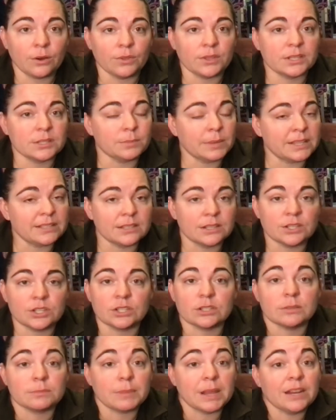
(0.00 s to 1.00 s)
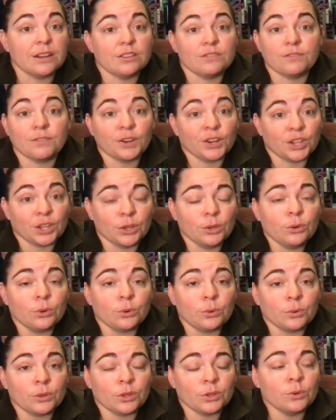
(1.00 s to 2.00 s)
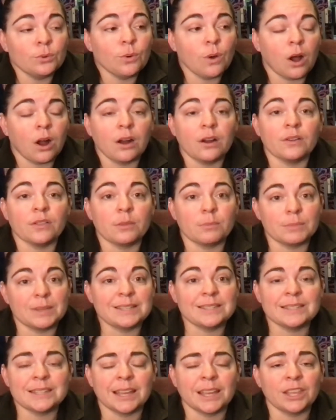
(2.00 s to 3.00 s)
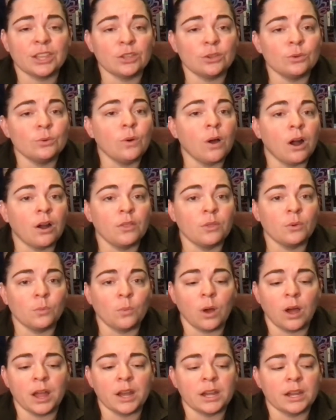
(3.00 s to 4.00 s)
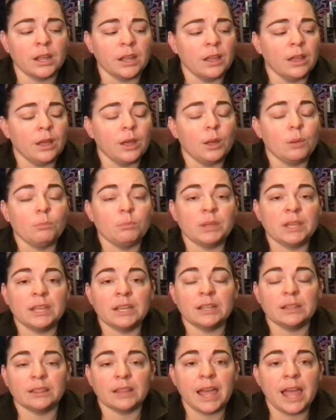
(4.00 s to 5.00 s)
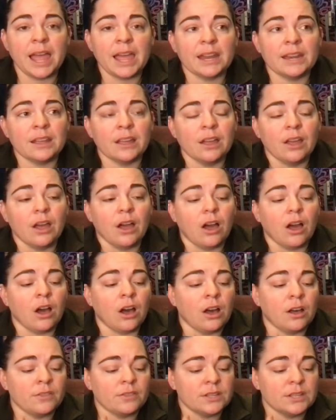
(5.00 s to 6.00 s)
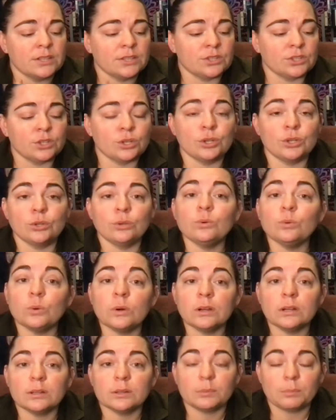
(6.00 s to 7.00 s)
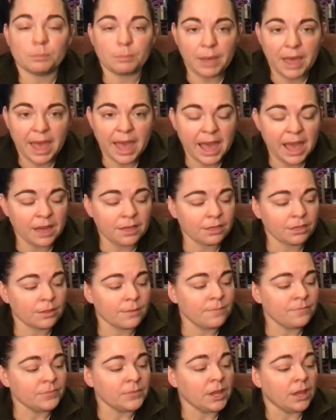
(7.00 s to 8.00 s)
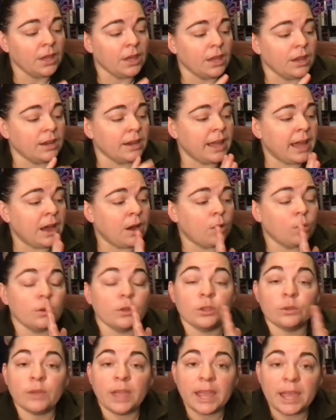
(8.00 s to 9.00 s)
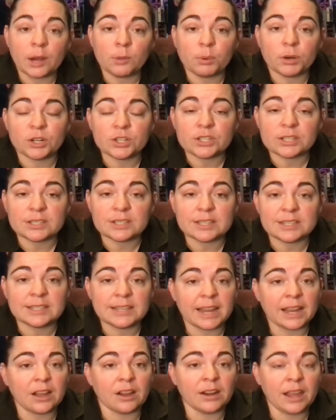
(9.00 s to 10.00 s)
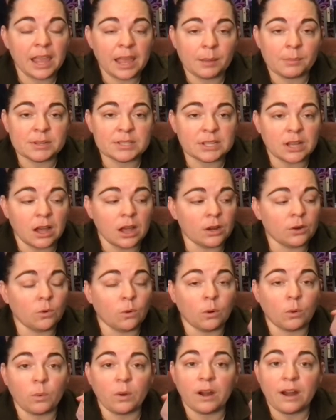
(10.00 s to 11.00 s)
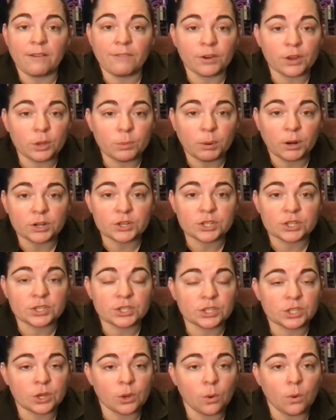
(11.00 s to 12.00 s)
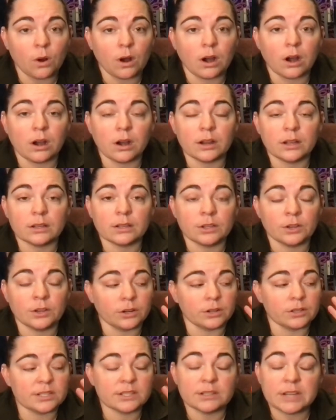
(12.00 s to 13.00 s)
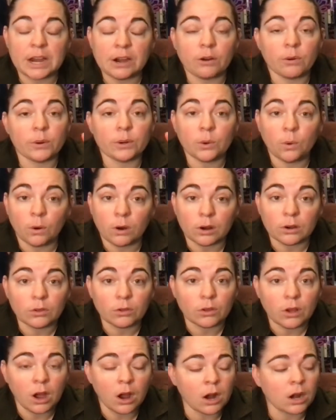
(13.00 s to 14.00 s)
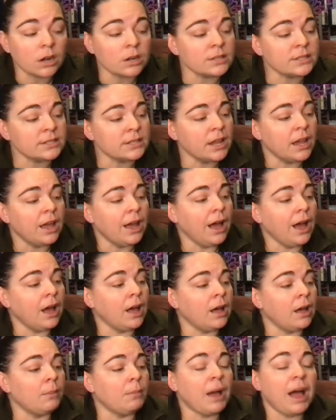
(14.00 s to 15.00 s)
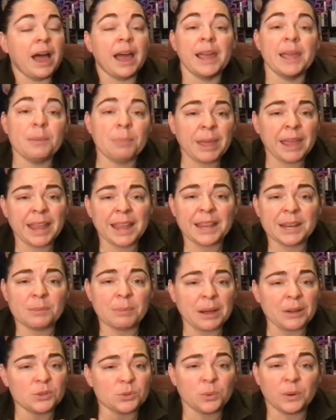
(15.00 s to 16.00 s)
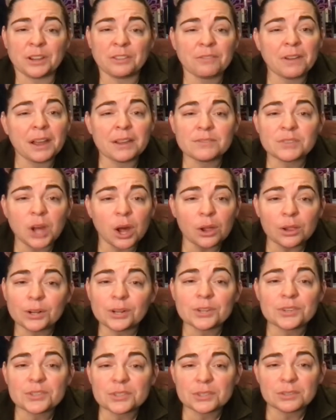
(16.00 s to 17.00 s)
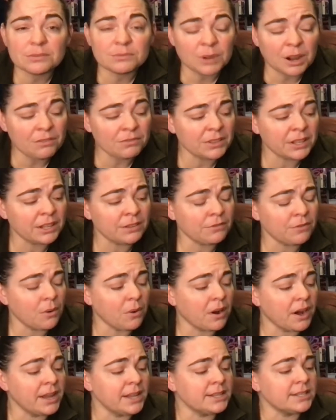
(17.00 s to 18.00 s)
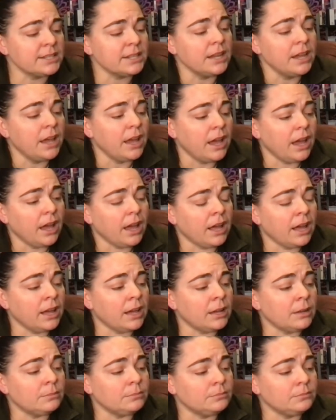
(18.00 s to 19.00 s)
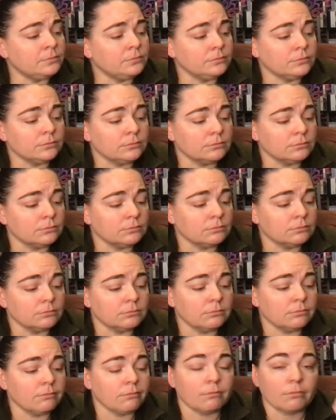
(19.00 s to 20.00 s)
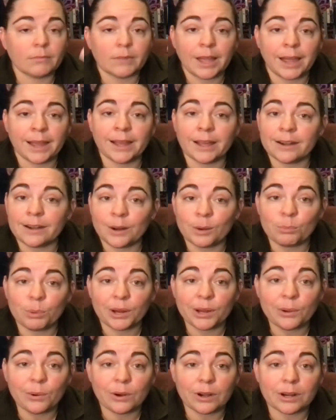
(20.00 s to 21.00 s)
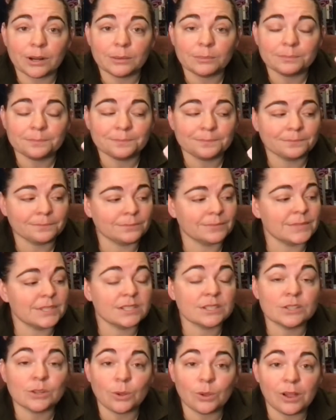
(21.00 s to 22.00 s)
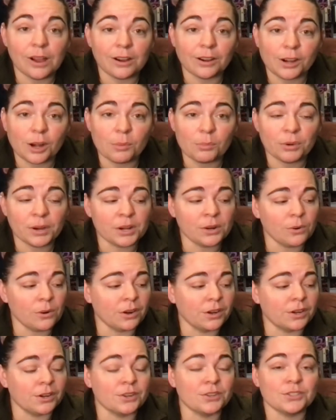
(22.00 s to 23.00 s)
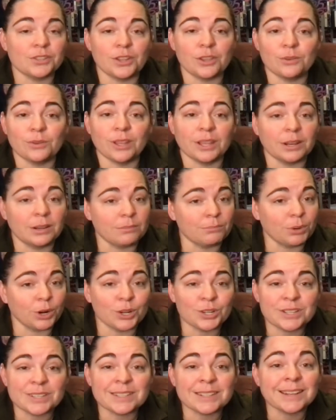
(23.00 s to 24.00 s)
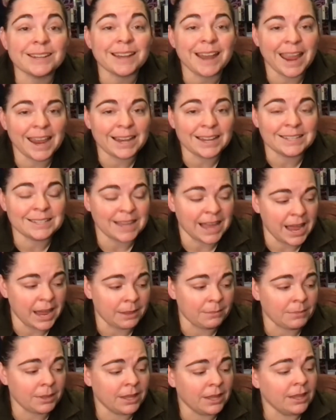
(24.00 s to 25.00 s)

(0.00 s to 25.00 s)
this message is meant for you. You are the mystic. You are the one being led on this new path. Now, you can purchase this deck on Amazon or wherever you purchase your tarot and oracle cards. I paid about $25 roughly for it. I got it on pre-order. It's no longer on pre-order, so you can purchase it at any time.